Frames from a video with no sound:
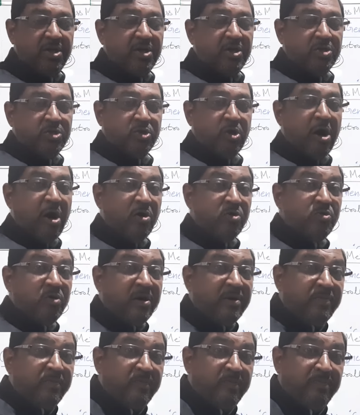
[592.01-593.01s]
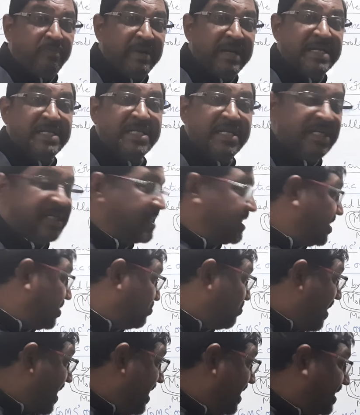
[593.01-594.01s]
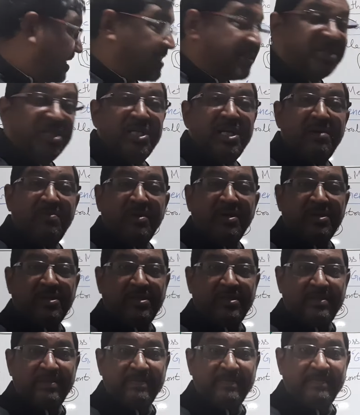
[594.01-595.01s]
So how you are maintaining this Bahar GMS?